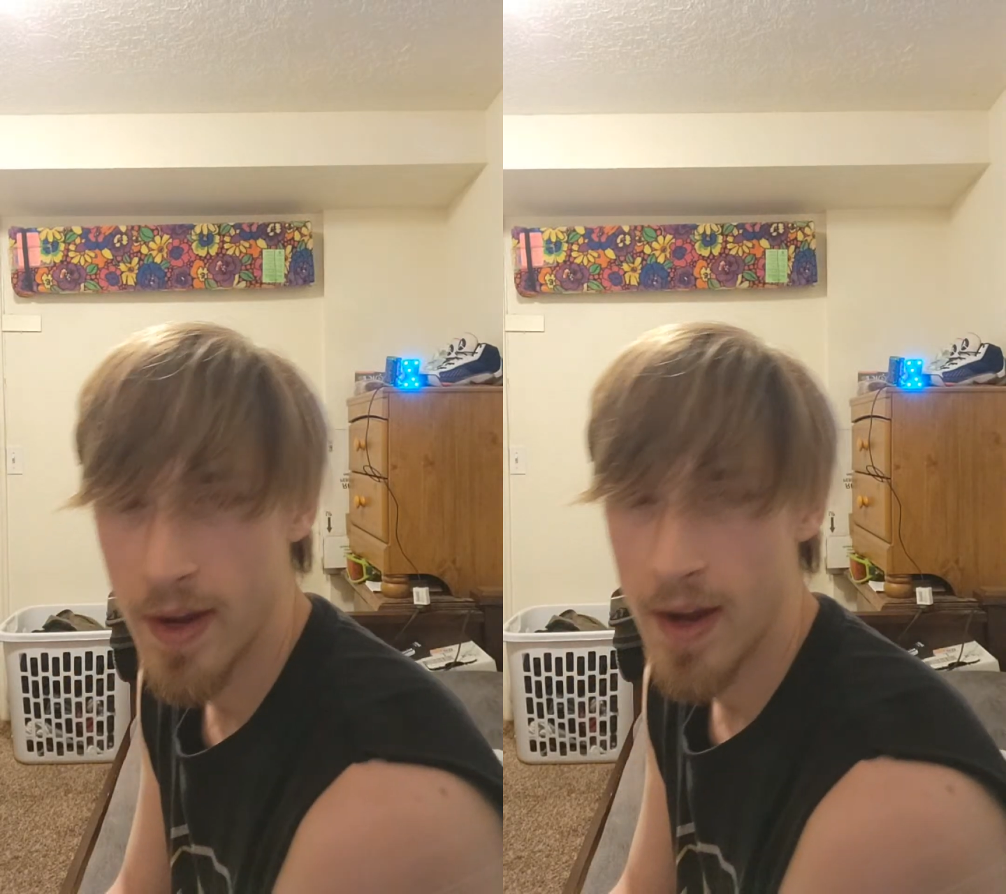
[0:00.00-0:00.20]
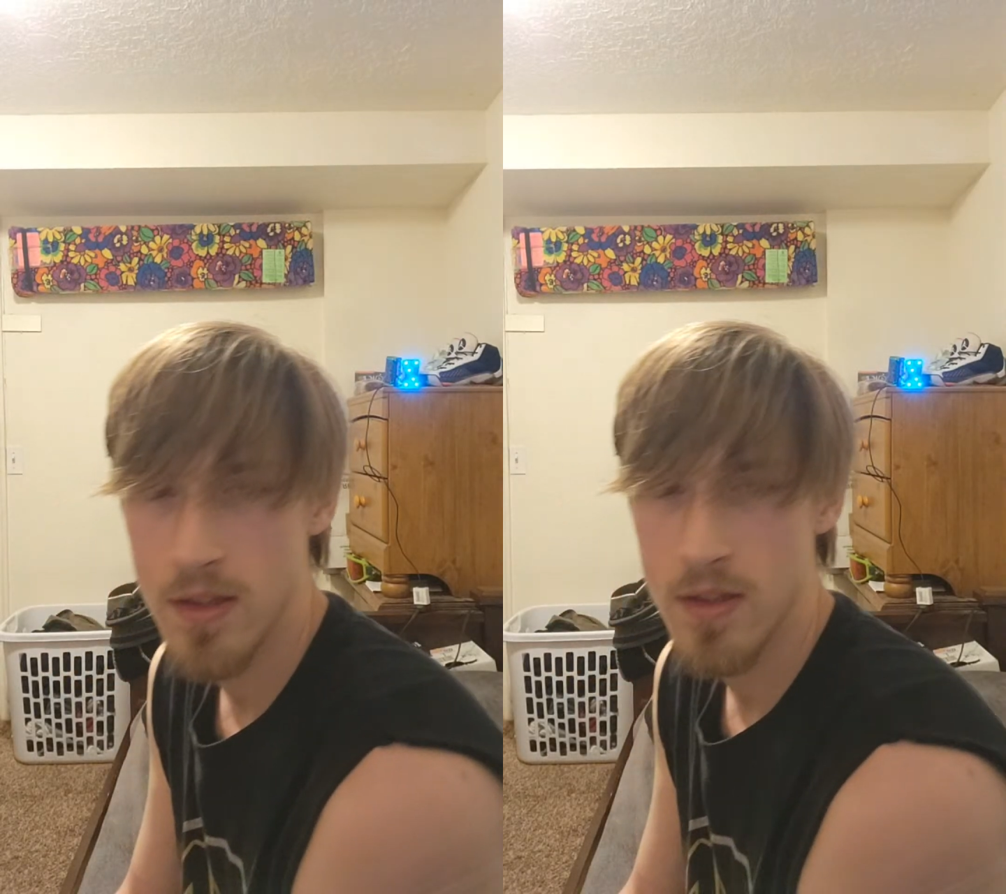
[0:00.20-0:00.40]

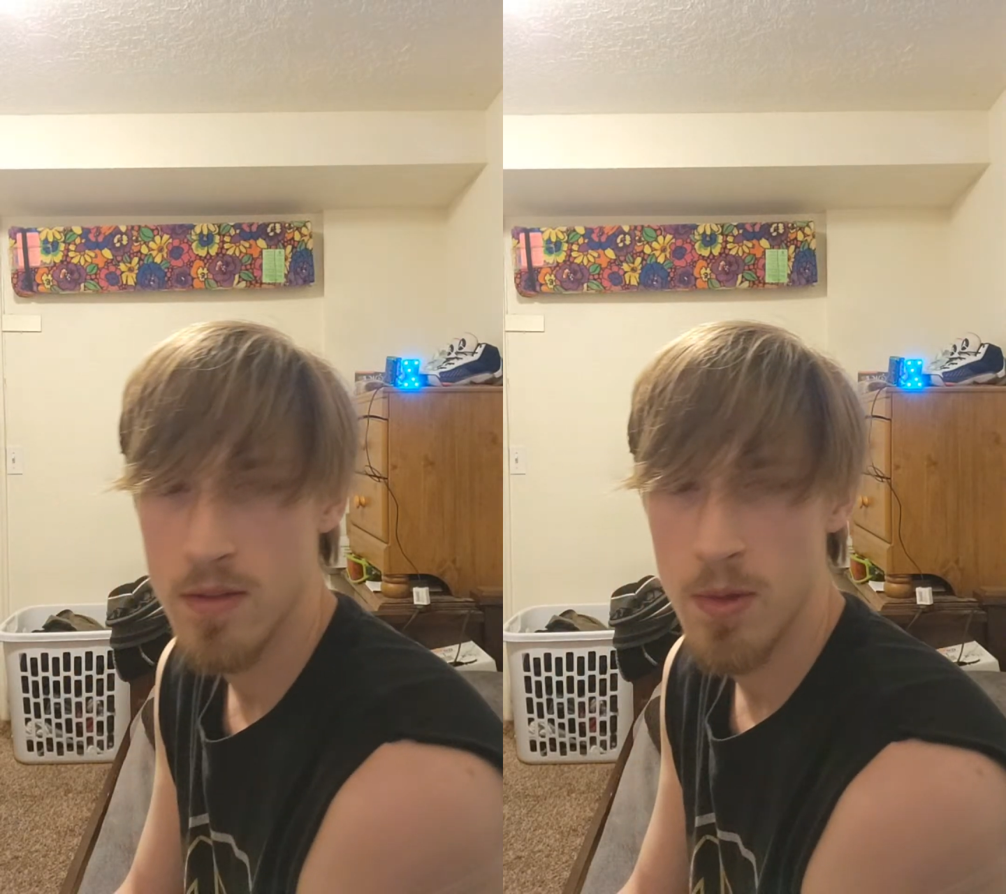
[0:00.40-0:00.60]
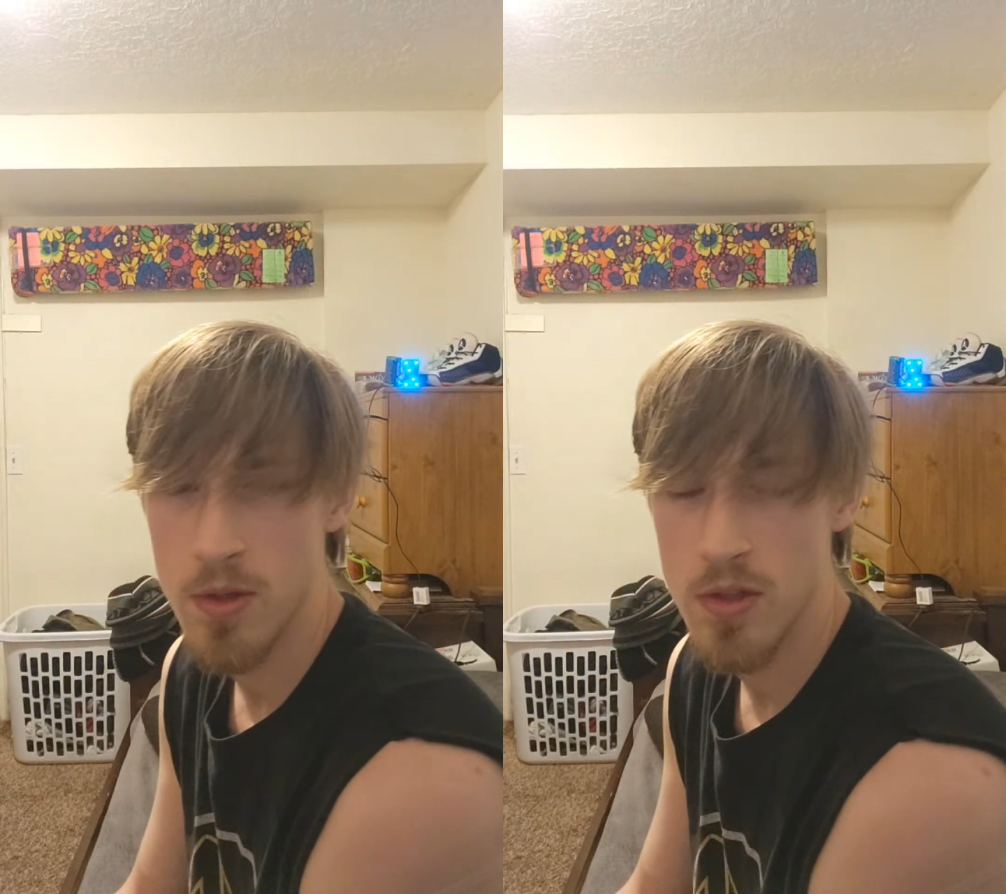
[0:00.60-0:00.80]
nice
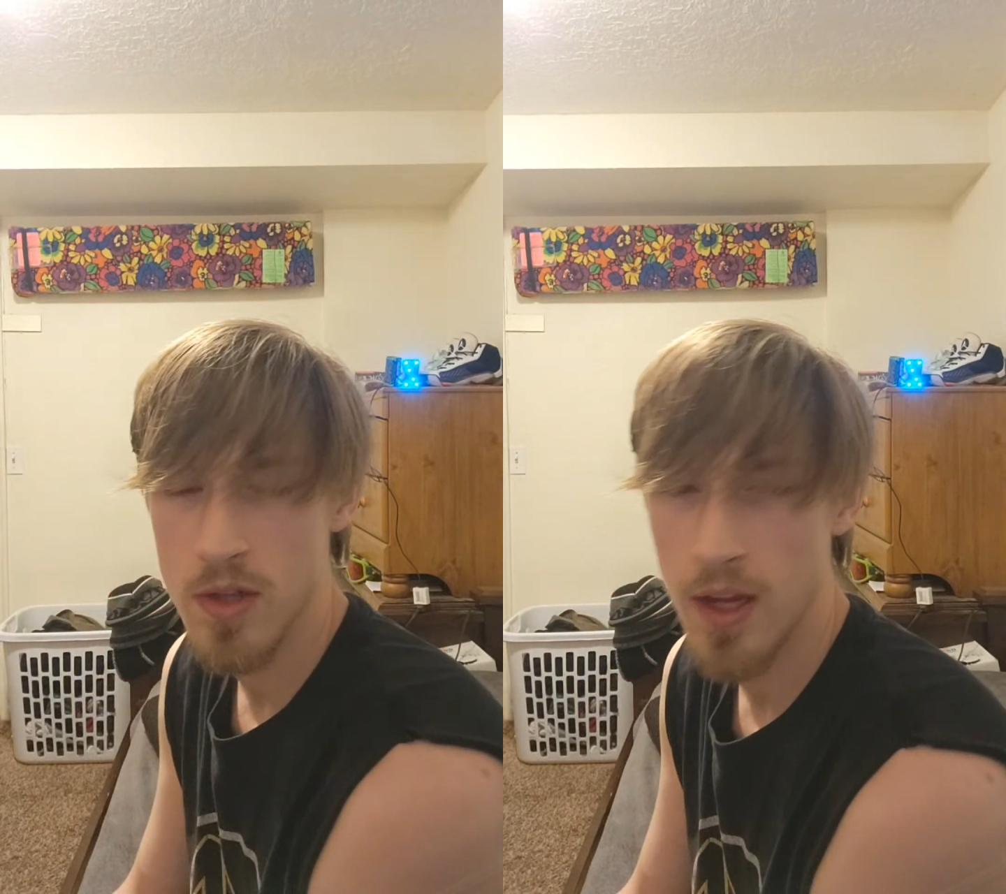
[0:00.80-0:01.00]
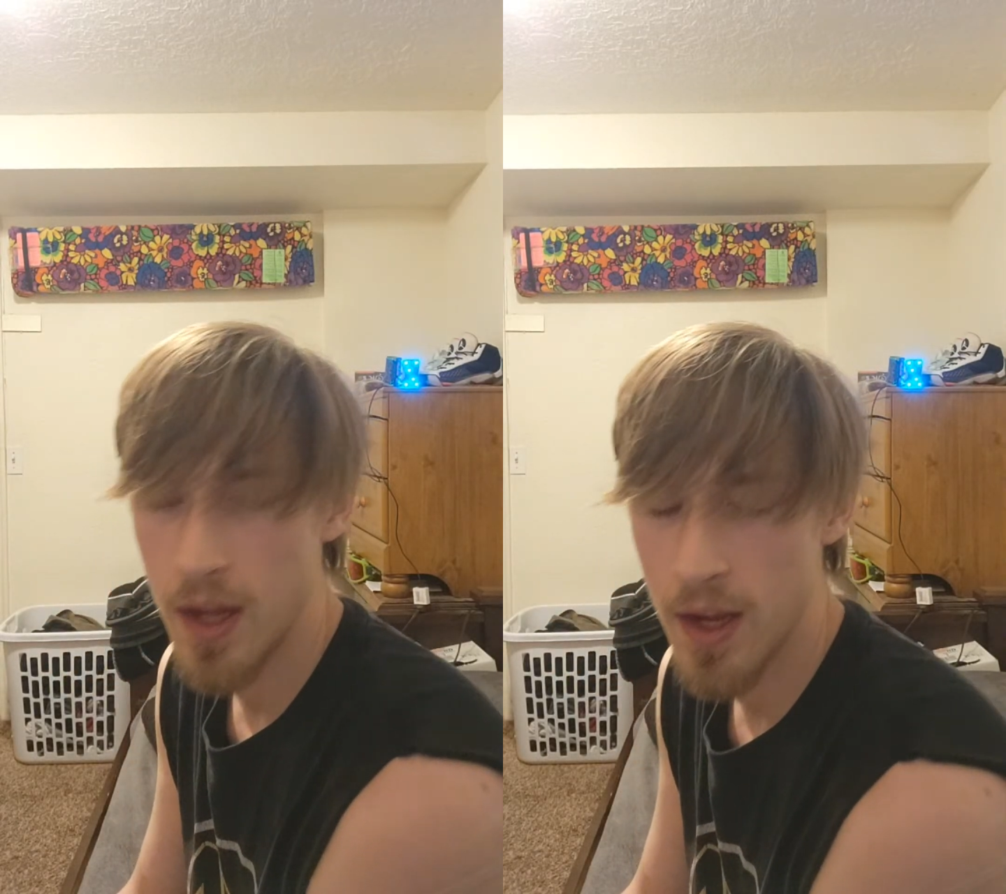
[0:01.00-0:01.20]
as much as
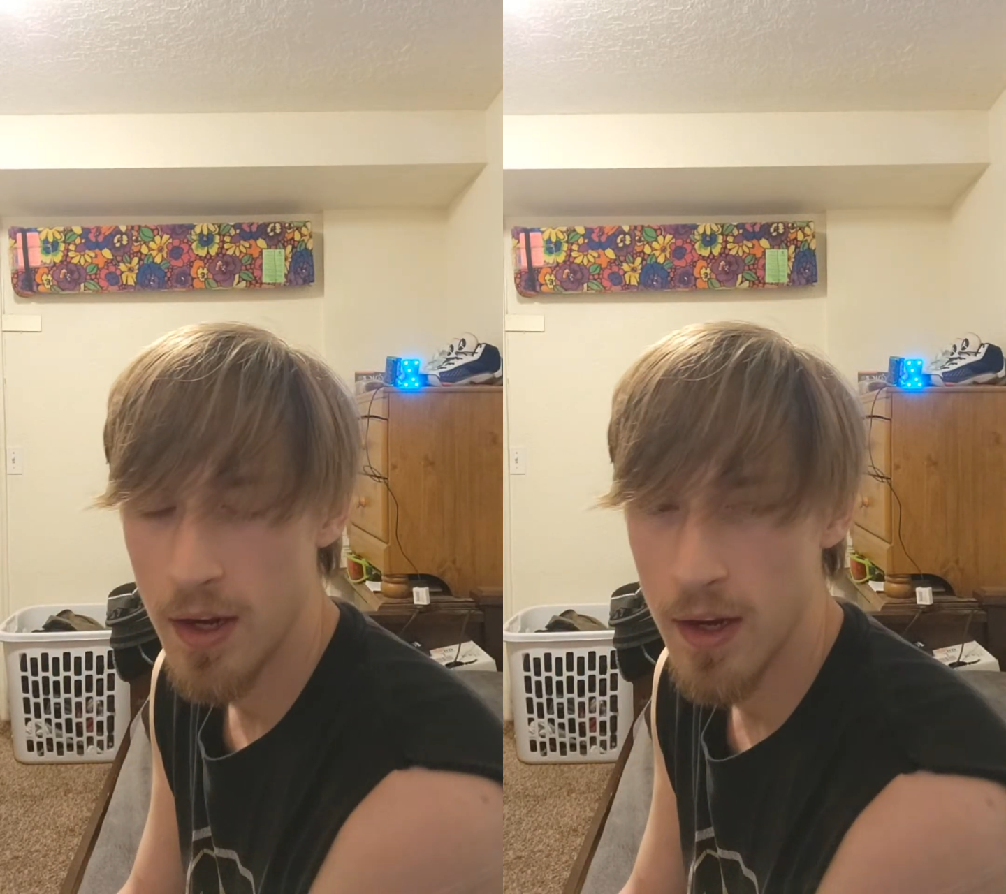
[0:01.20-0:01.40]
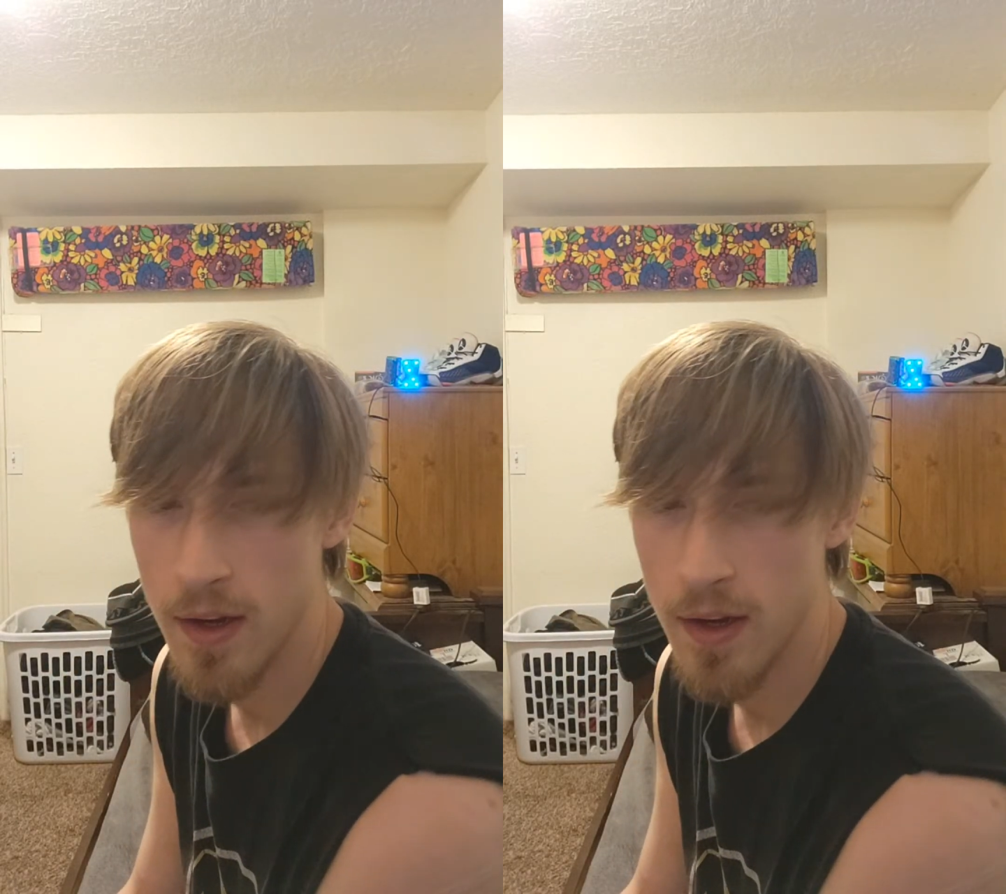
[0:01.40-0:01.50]
I can,